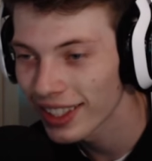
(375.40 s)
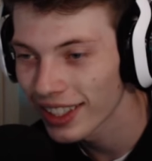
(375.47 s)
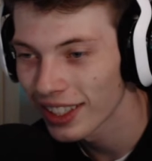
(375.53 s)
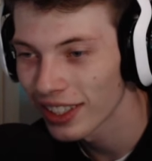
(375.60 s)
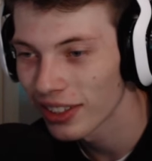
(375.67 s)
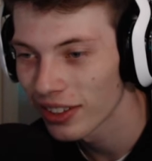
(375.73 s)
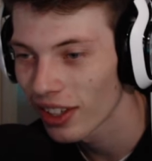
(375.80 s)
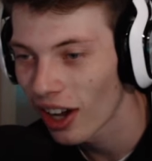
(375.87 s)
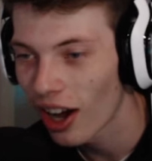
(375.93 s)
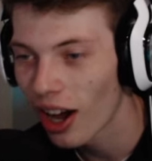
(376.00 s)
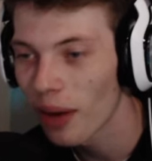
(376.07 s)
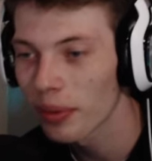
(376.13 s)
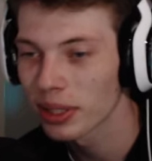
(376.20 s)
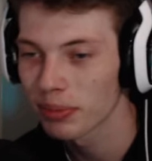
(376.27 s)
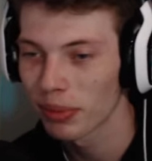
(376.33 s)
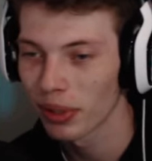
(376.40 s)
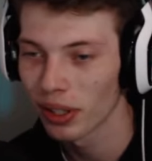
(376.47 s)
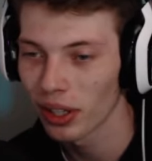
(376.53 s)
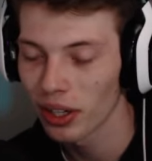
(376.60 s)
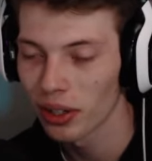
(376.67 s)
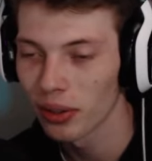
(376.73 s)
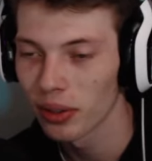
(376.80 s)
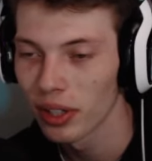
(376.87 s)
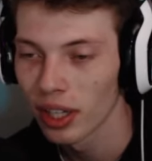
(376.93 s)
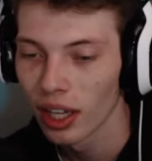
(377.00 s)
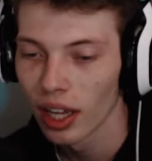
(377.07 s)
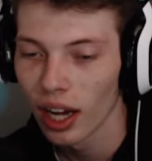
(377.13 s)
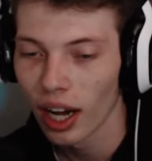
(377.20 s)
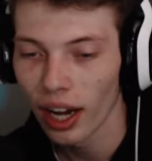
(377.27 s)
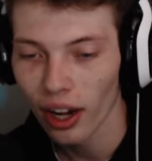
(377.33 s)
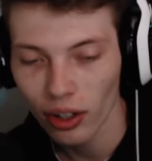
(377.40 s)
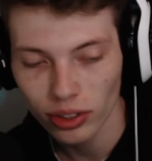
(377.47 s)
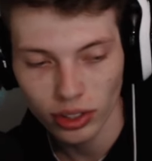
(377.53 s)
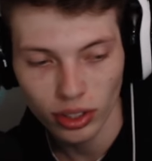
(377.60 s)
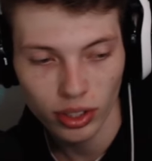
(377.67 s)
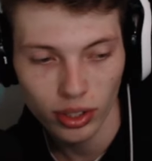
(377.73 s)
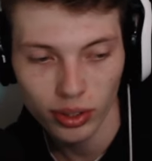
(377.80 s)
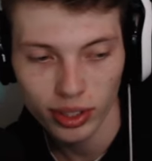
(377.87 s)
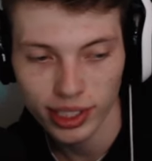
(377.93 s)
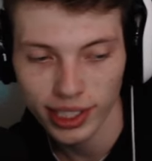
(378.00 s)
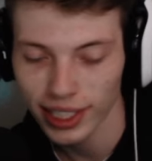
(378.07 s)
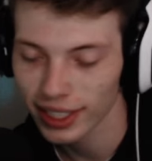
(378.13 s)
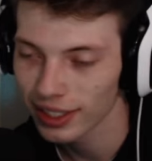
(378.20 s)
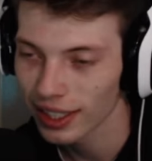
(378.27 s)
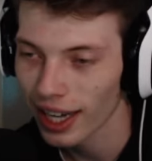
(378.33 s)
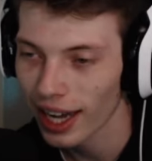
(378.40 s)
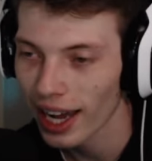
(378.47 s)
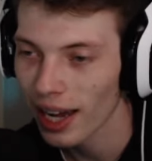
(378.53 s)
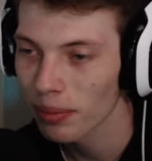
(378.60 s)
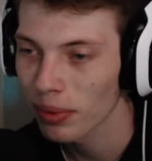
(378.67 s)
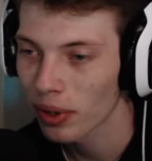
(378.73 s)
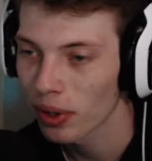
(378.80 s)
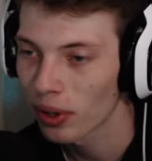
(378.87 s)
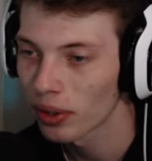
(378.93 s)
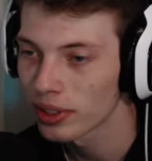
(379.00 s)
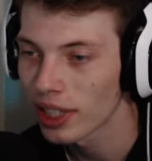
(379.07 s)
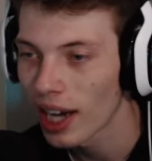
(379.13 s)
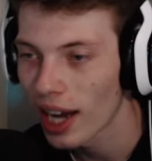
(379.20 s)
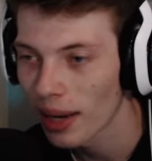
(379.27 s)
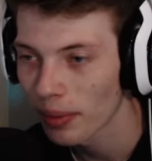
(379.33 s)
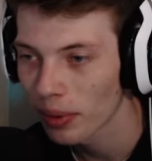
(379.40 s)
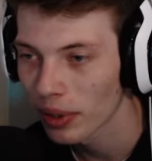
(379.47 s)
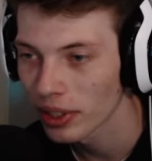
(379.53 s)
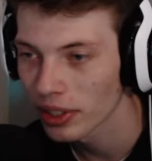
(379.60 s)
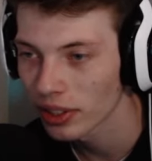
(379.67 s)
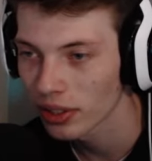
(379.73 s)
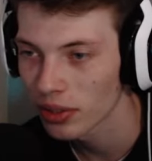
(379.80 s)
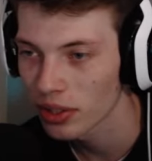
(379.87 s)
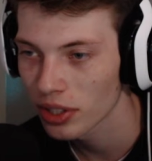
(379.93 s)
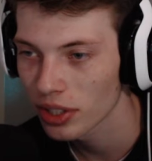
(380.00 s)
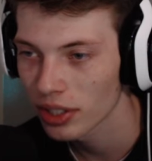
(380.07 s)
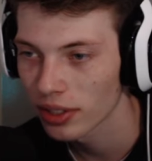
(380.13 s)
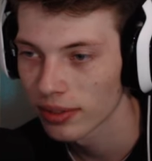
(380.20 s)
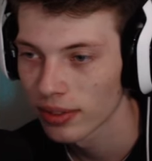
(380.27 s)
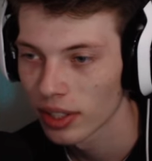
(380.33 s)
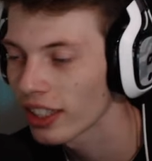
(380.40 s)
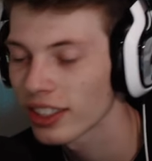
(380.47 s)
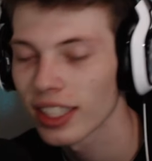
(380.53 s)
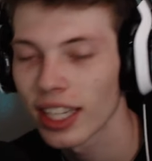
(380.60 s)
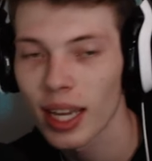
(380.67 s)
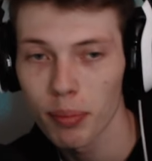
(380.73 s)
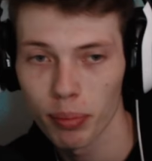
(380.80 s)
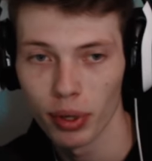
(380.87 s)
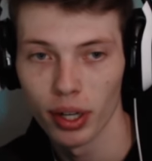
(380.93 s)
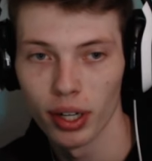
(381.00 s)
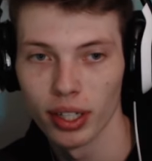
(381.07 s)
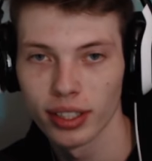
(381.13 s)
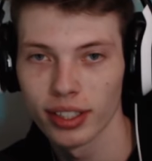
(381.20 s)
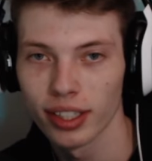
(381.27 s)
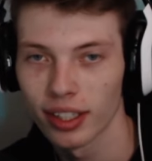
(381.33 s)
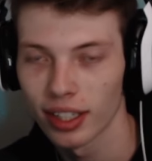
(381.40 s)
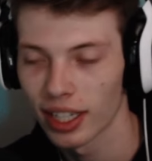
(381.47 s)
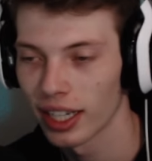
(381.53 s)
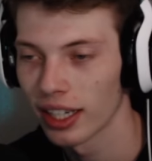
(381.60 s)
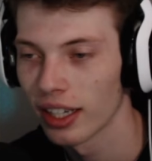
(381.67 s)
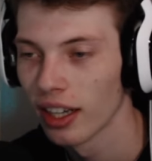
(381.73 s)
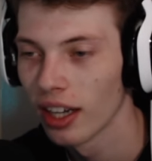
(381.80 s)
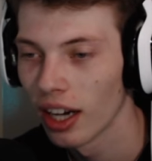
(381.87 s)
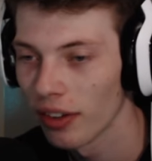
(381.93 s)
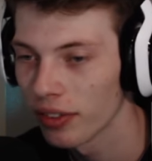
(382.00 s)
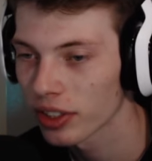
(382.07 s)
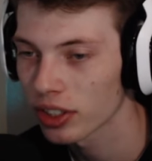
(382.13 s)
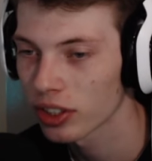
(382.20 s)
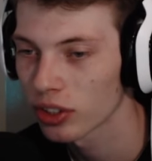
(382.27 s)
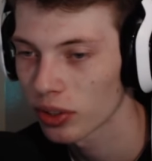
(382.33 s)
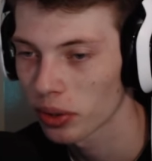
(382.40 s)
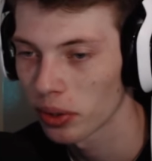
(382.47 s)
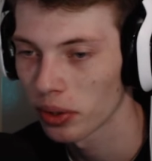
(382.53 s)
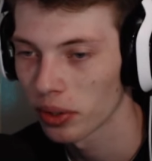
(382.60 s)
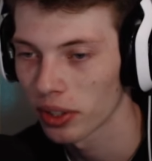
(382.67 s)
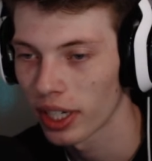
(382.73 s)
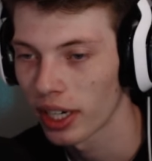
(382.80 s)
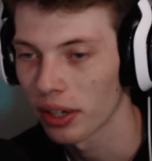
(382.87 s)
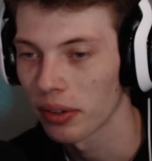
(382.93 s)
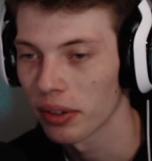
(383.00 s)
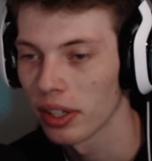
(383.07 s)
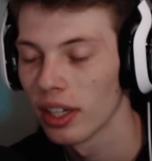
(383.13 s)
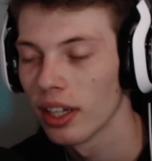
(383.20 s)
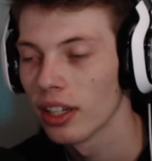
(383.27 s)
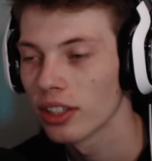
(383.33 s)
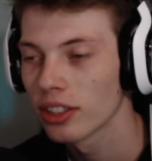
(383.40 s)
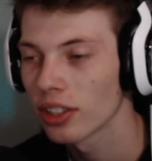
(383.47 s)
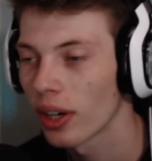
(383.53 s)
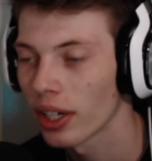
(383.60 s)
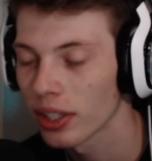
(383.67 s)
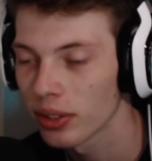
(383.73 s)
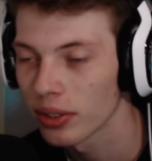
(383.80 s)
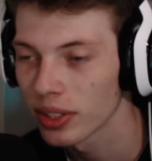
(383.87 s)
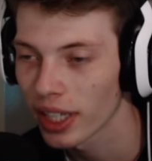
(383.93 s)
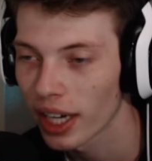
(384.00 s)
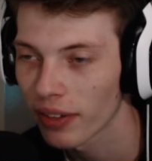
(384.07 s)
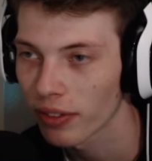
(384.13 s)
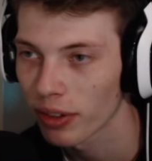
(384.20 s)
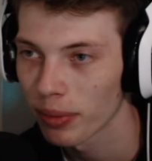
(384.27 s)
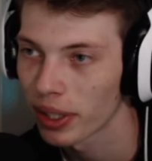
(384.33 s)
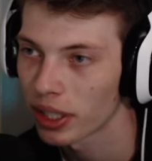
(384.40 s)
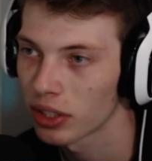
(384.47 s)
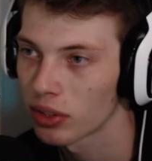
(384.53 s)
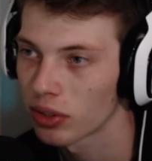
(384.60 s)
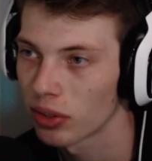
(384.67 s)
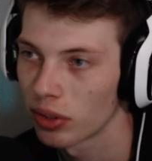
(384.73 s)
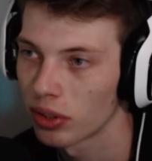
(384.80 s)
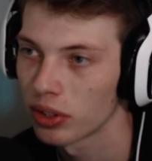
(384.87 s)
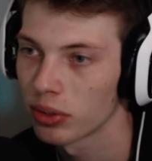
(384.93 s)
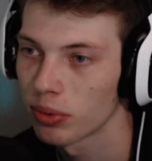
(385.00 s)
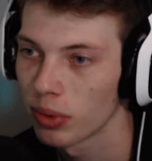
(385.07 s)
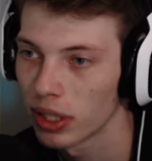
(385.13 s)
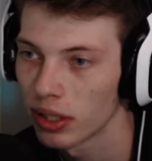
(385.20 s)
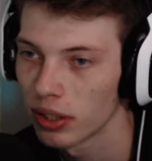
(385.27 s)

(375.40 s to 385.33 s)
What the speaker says: in the comments below. I also use this app called Timer Resolution. It cuts the input delay of your controller down. So I use that for my controller as